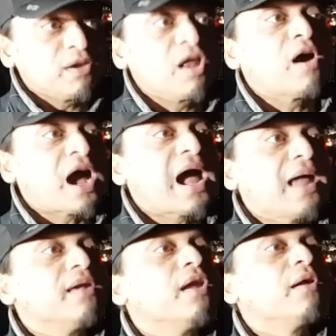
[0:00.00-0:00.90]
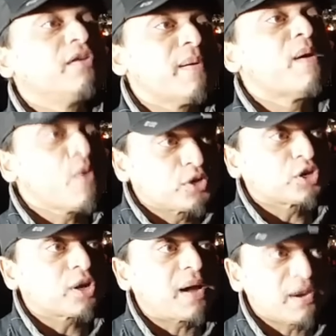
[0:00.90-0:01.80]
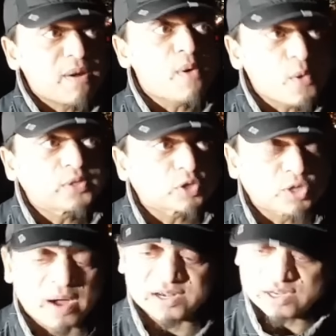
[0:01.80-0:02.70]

But no, no. To, to, to no remember what we talked about. Remember what we talked about.